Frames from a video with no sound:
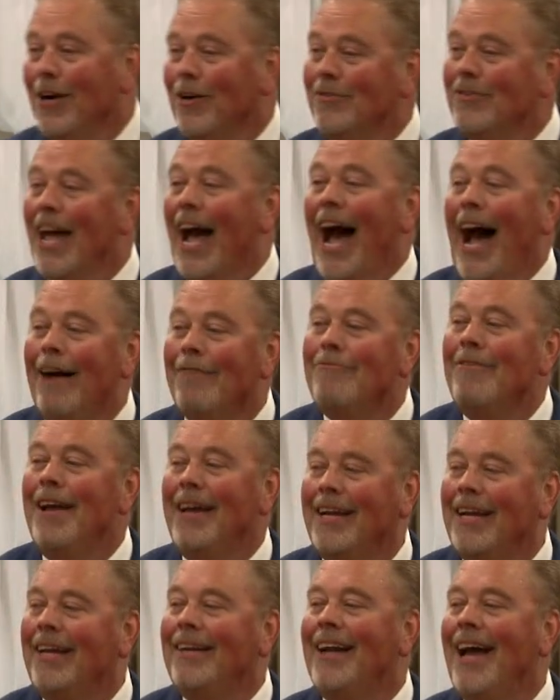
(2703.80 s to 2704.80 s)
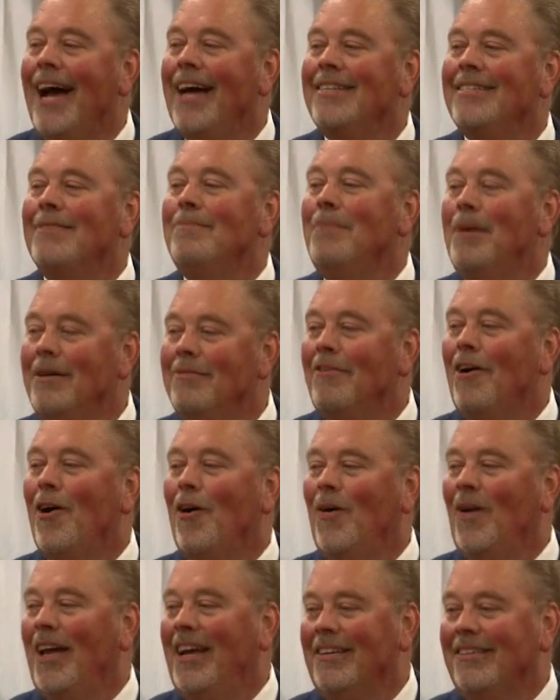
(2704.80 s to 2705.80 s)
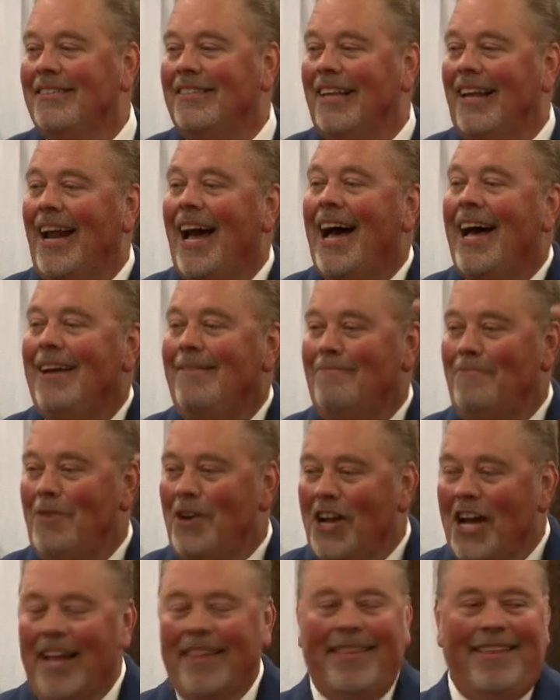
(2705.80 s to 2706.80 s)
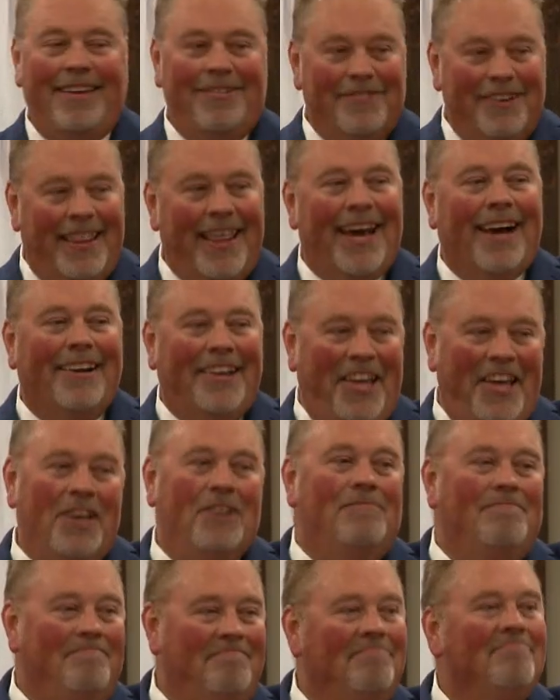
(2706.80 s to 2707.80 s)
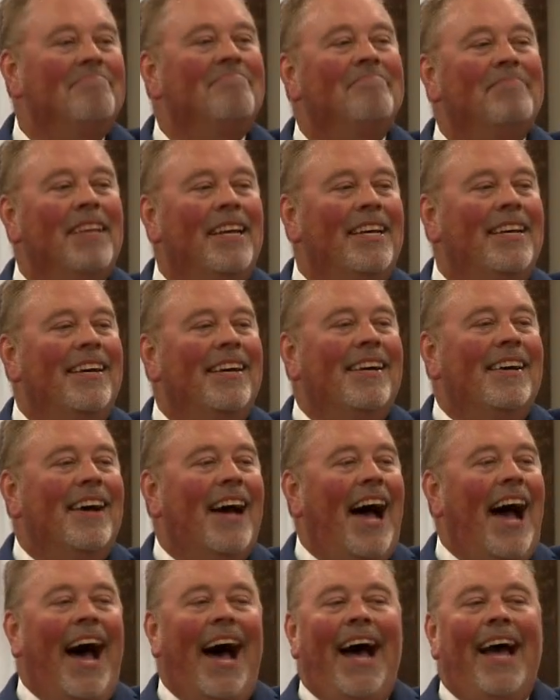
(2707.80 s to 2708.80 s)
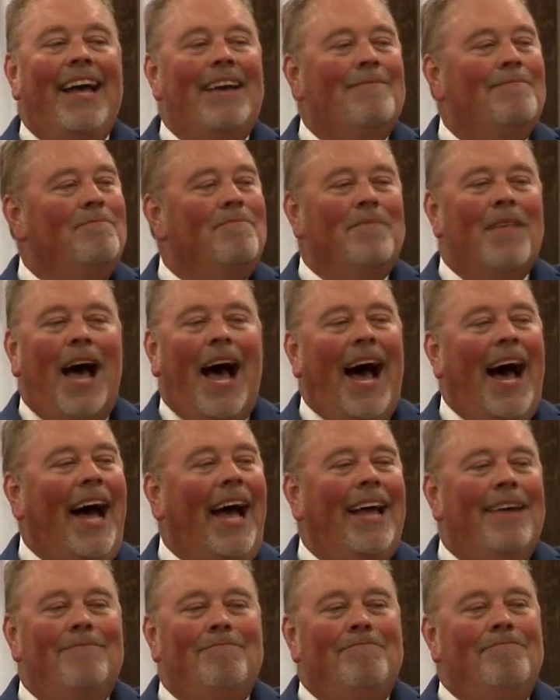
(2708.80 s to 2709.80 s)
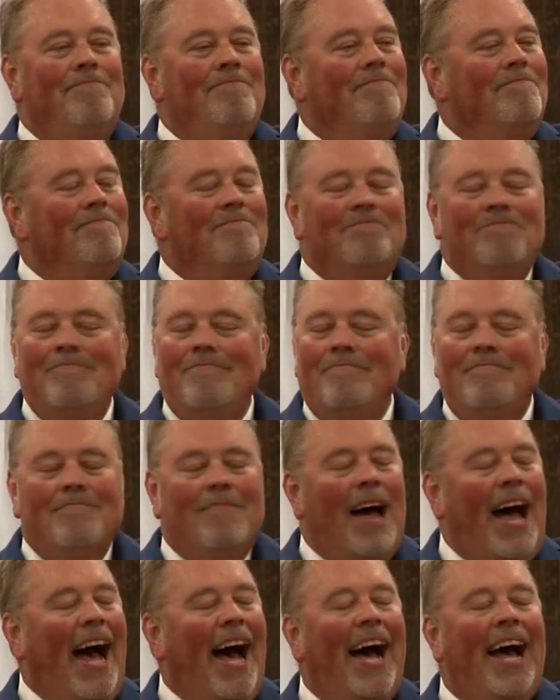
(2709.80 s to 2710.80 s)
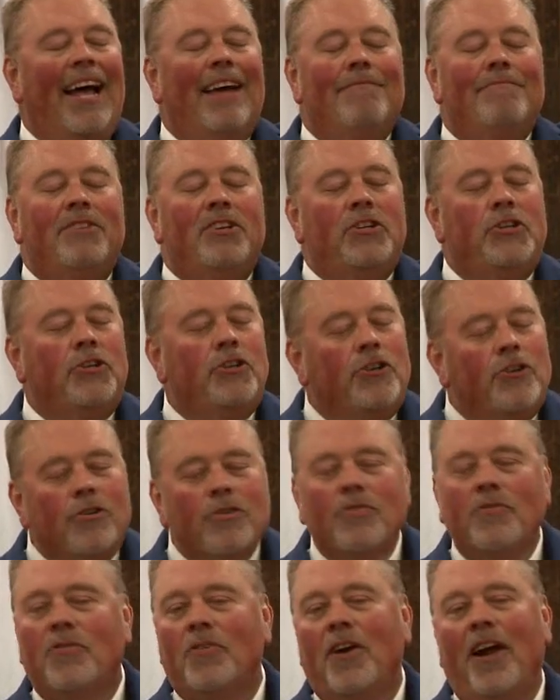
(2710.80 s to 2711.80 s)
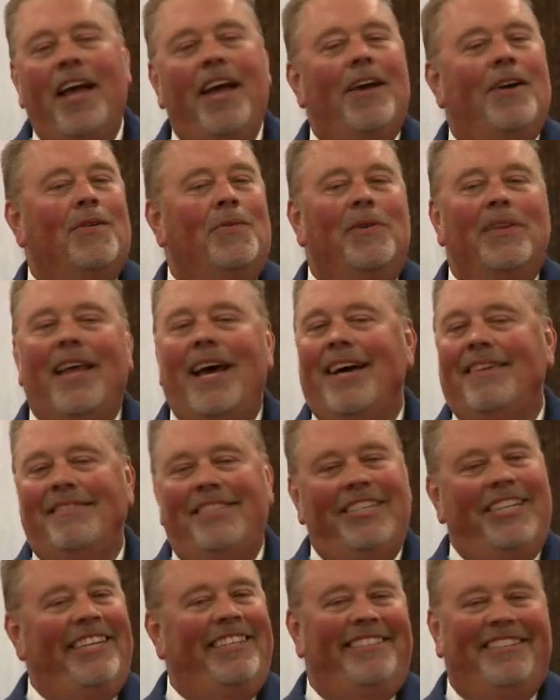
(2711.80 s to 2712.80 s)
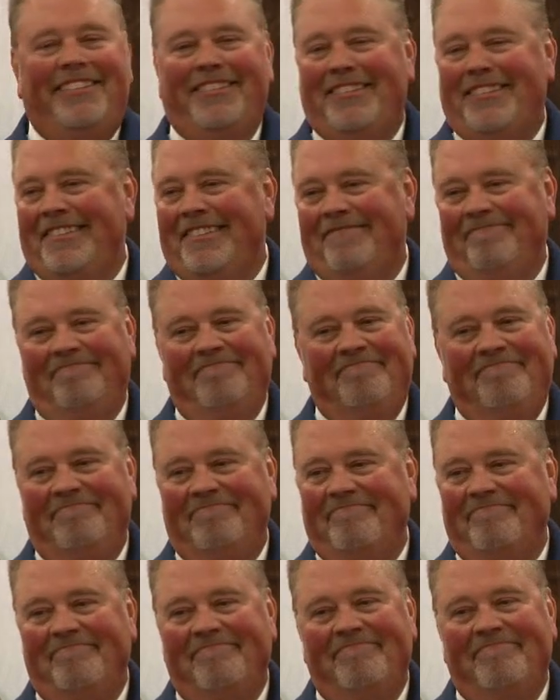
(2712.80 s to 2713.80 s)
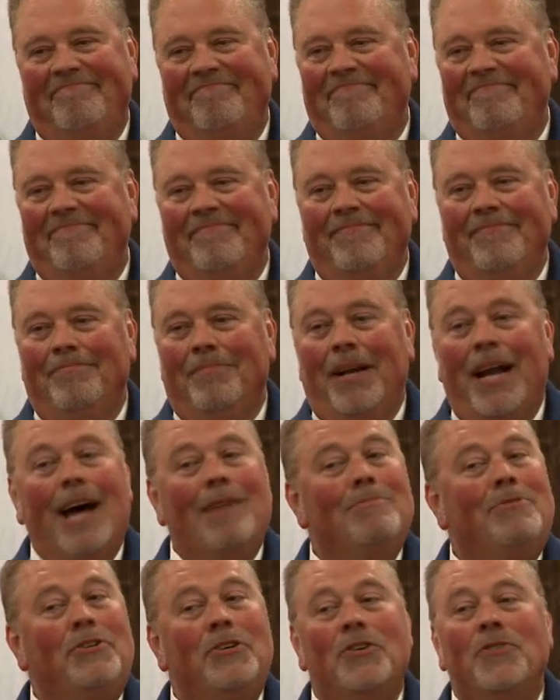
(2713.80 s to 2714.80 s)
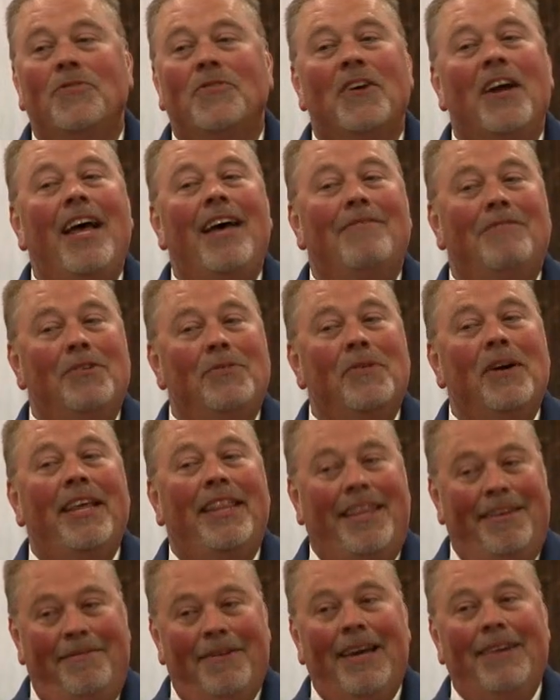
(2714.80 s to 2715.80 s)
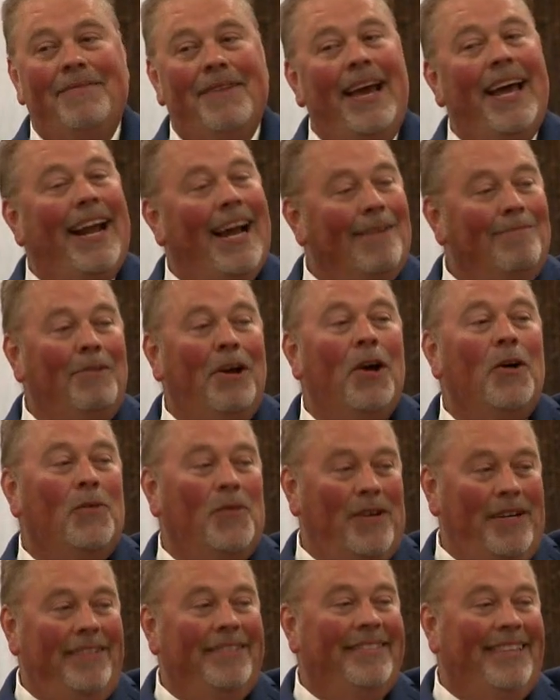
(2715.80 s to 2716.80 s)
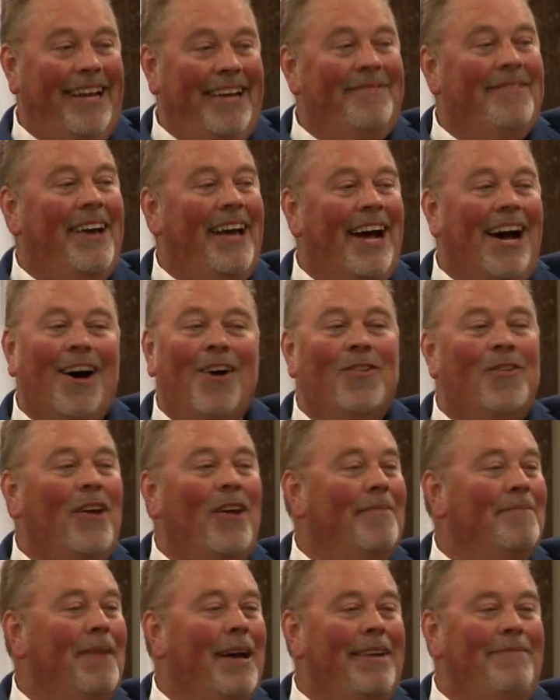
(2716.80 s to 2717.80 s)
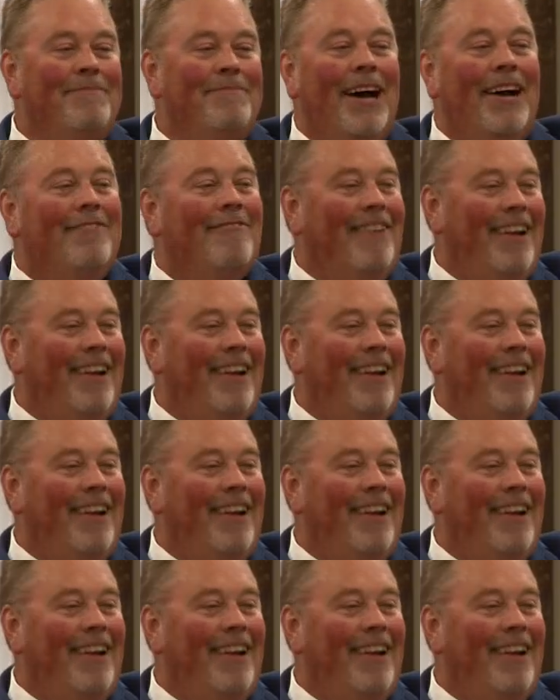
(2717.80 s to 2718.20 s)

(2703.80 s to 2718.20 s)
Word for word: because I recognize above all else that I am nothing without him. I am, I am, I am sure for hell without Jesus, but I'm sure for heaven with him. Amen. I'm going. Amen. I already made my